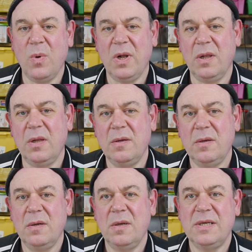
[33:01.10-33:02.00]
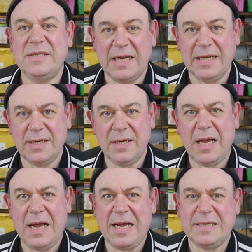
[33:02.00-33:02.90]
will sell it
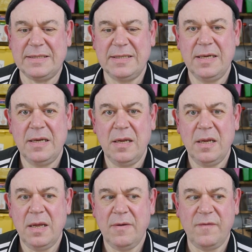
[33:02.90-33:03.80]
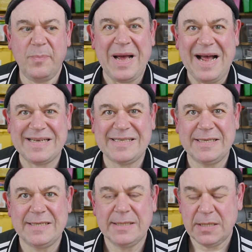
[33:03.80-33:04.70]
as for parts.